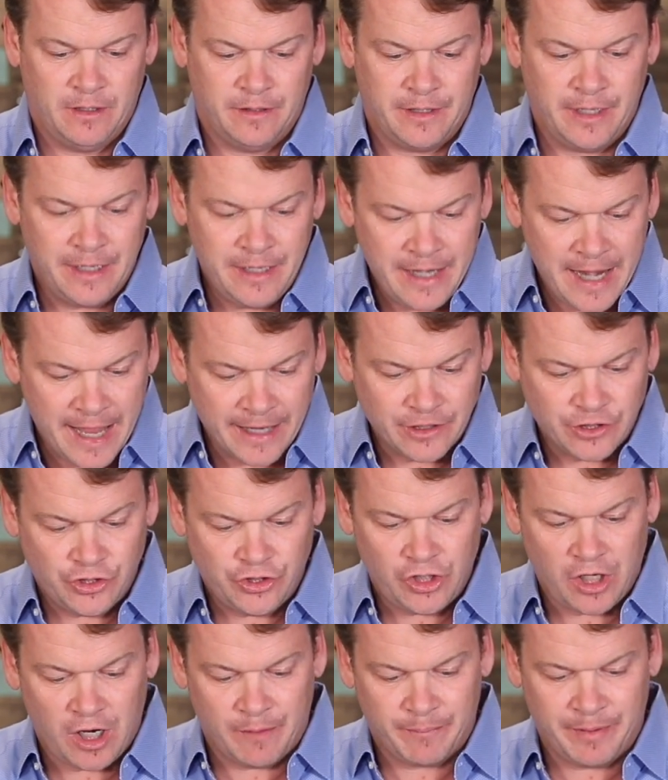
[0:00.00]
The next
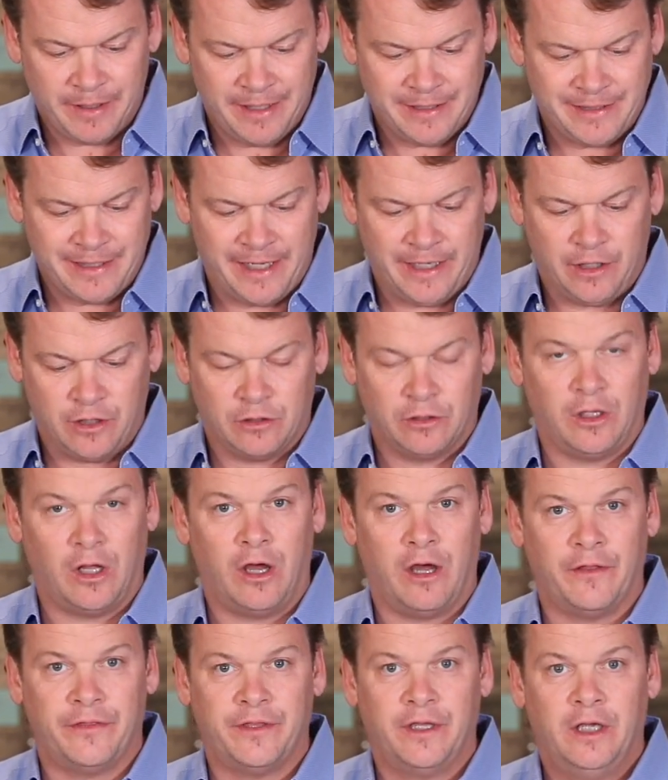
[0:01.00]
jump is a
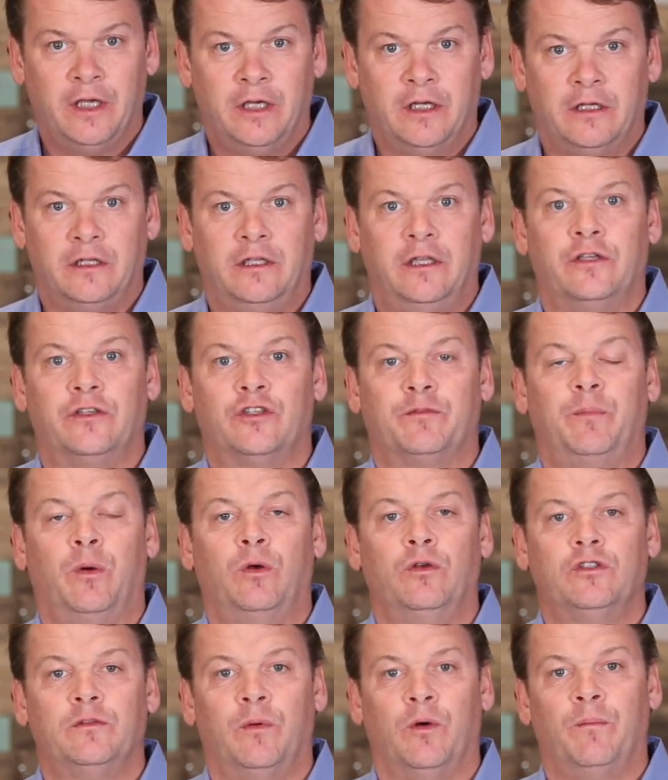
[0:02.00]
cloth
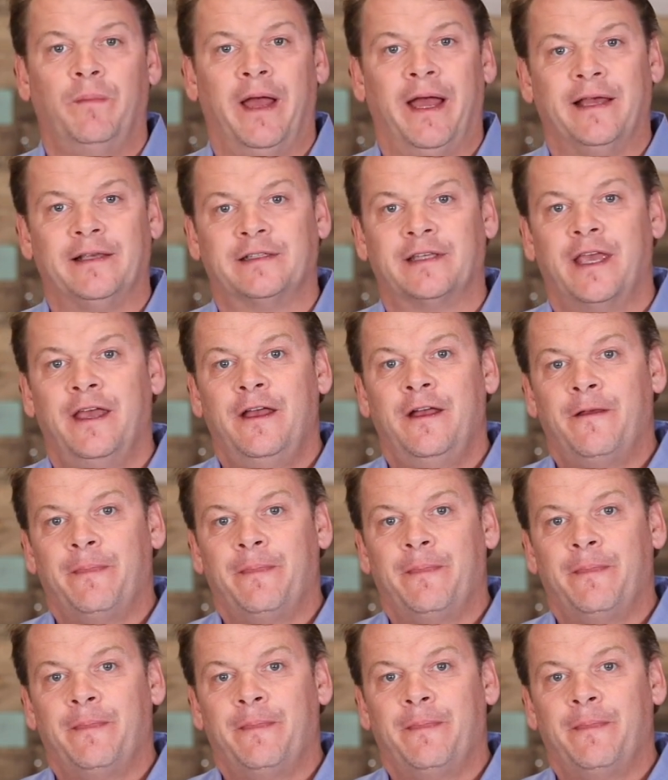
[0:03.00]
disposable mask,